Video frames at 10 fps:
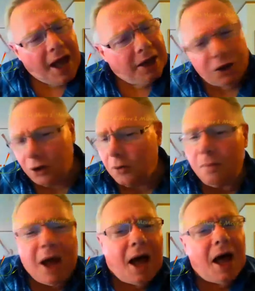I
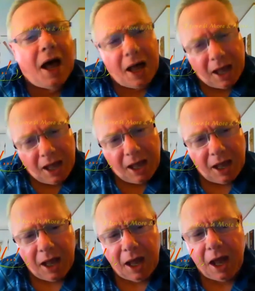don't
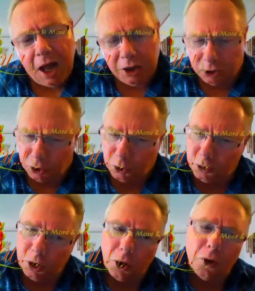mind,
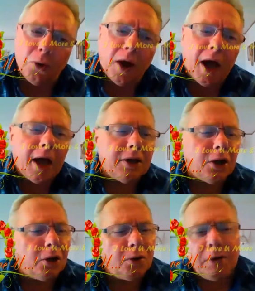you know I
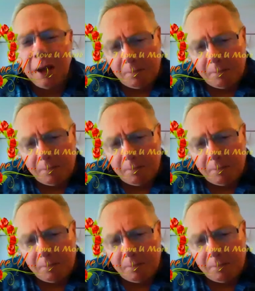don't